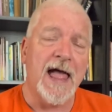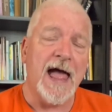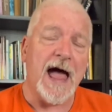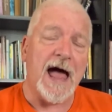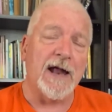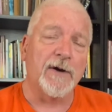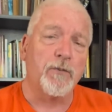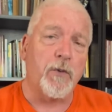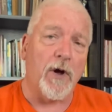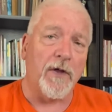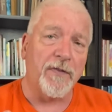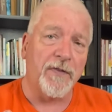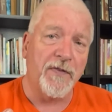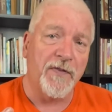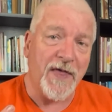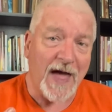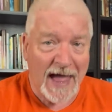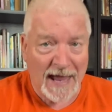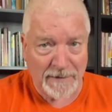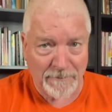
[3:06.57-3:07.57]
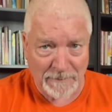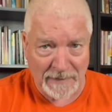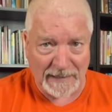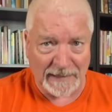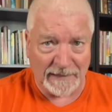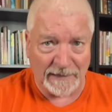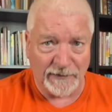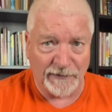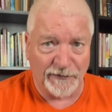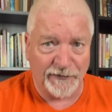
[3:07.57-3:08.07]
And what that
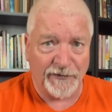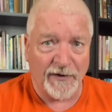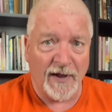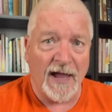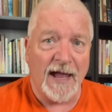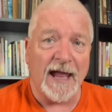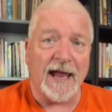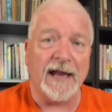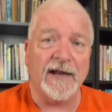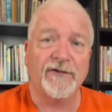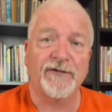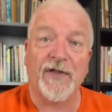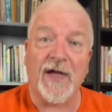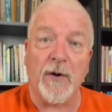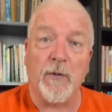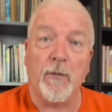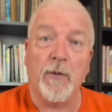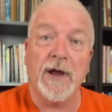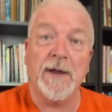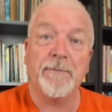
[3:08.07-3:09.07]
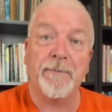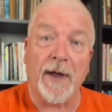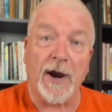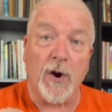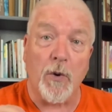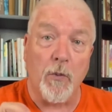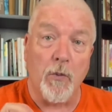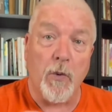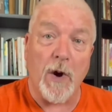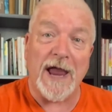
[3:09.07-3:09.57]
means is that we put
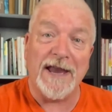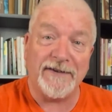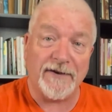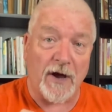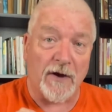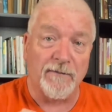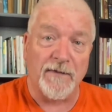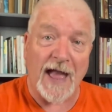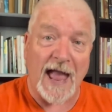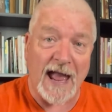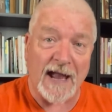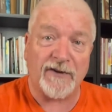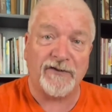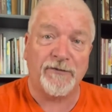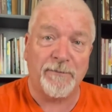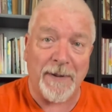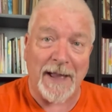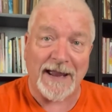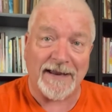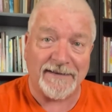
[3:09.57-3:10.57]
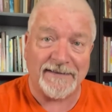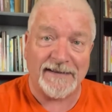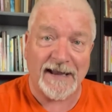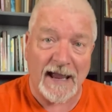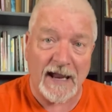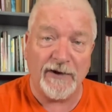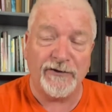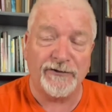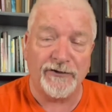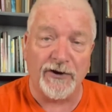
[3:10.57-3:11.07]
a weight of
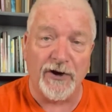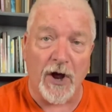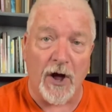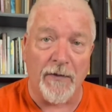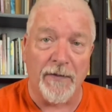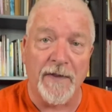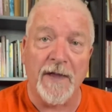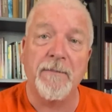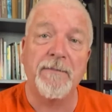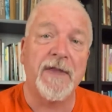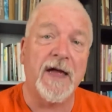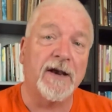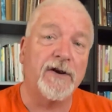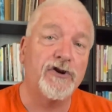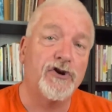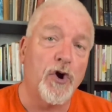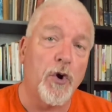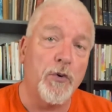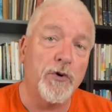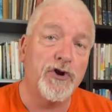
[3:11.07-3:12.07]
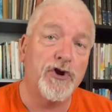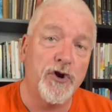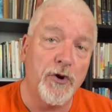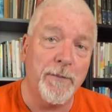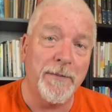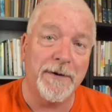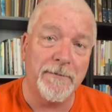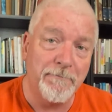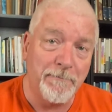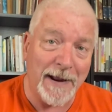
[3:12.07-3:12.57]
expectation on them that no
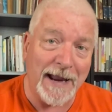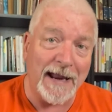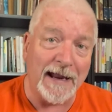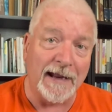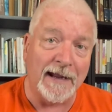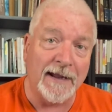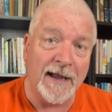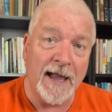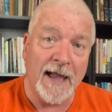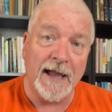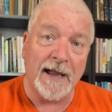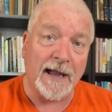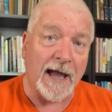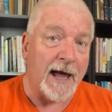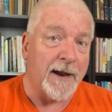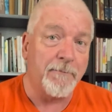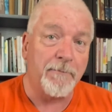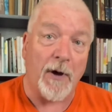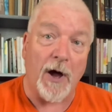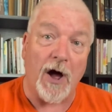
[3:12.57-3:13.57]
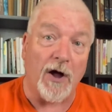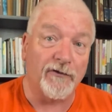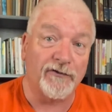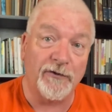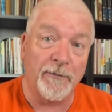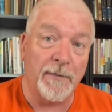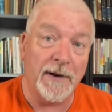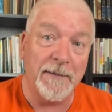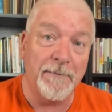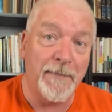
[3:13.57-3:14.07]
human being can
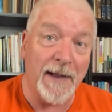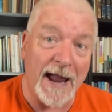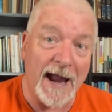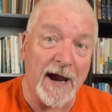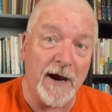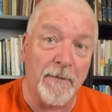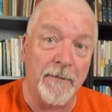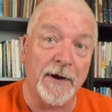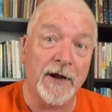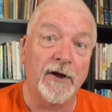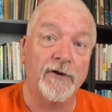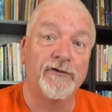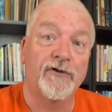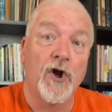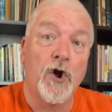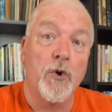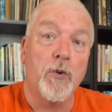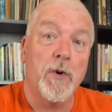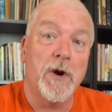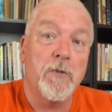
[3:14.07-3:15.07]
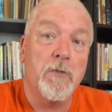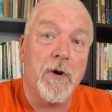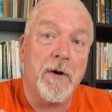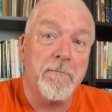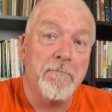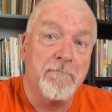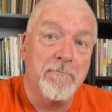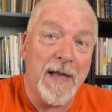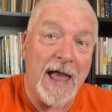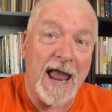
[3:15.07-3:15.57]
possibly bear, because we were
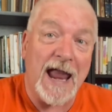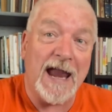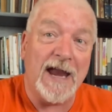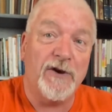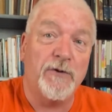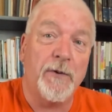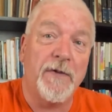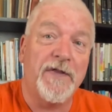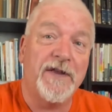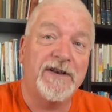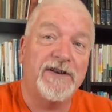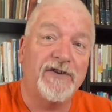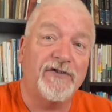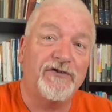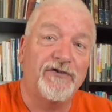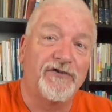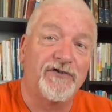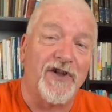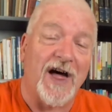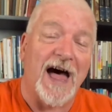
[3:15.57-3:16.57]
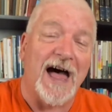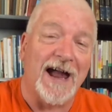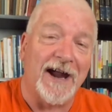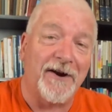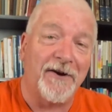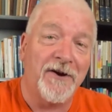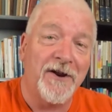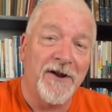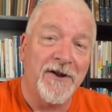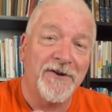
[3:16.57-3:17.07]
made with a
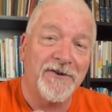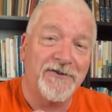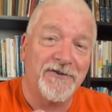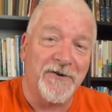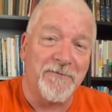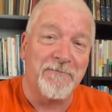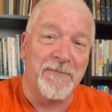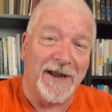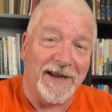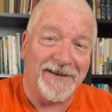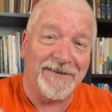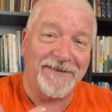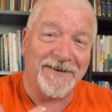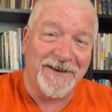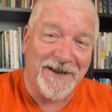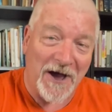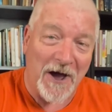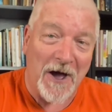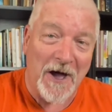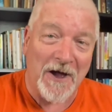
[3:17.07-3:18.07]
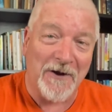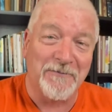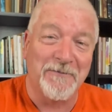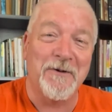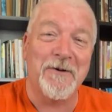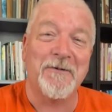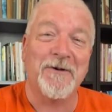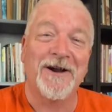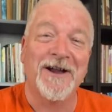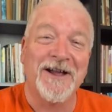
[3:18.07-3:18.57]
desire to meet God.
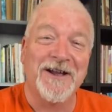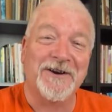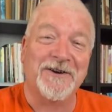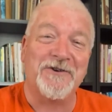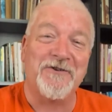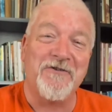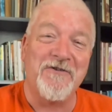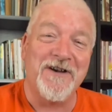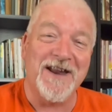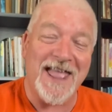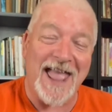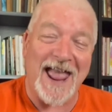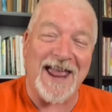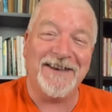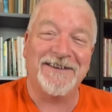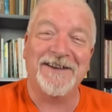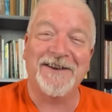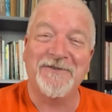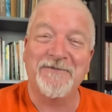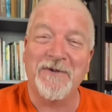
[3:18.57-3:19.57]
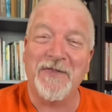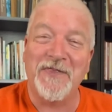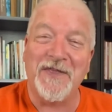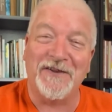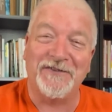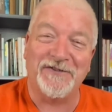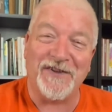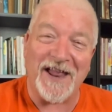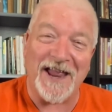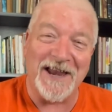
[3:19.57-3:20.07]
We were created with
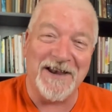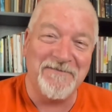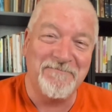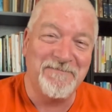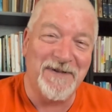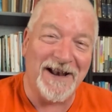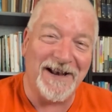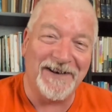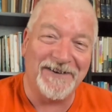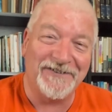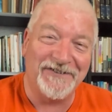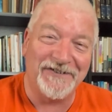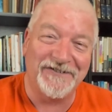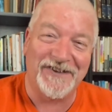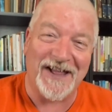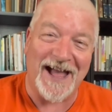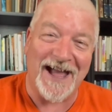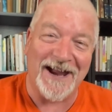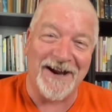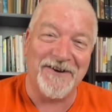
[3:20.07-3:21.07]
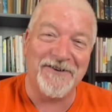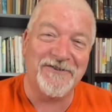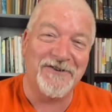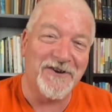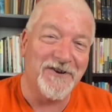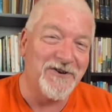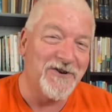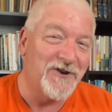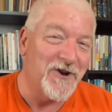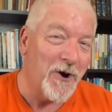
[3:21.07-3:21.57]
this inbuilt desire to
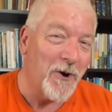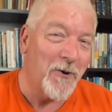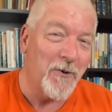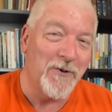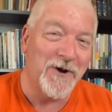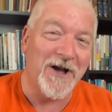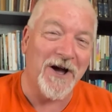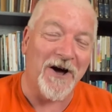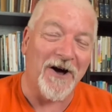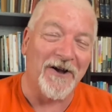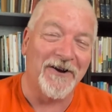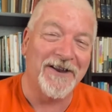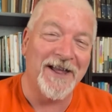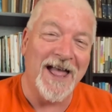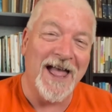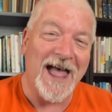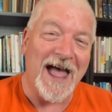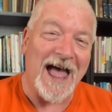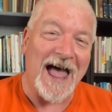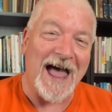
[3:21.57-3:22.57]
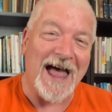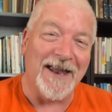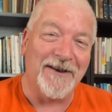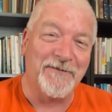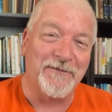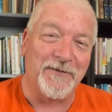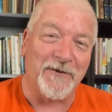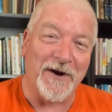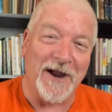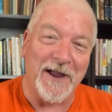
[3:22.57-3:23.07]
know God
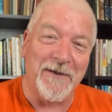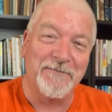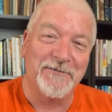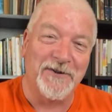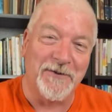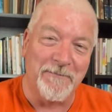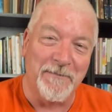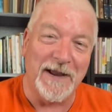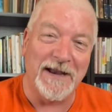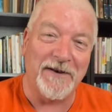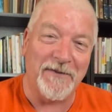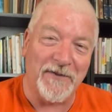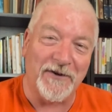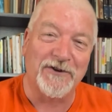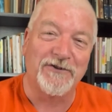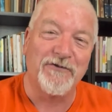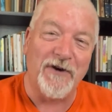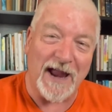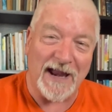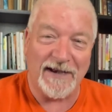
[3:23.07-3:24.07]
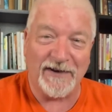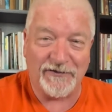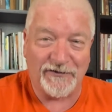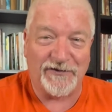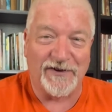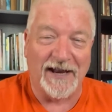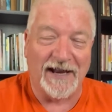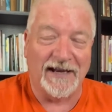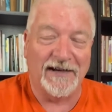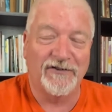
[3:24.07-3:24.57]
and for him to meet the greatest
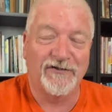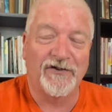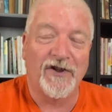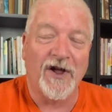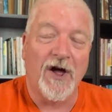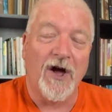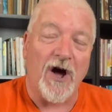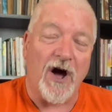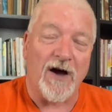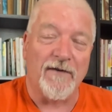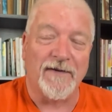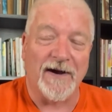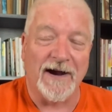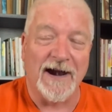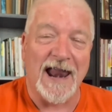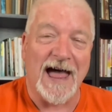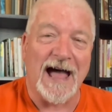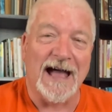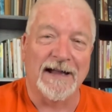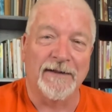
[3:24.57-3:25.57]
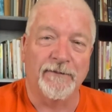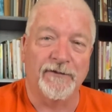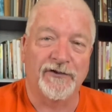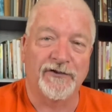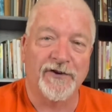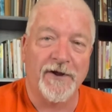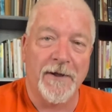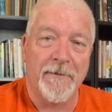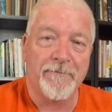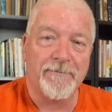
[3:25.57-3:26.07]
needs of our
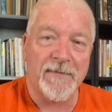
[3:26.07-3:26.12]
lives.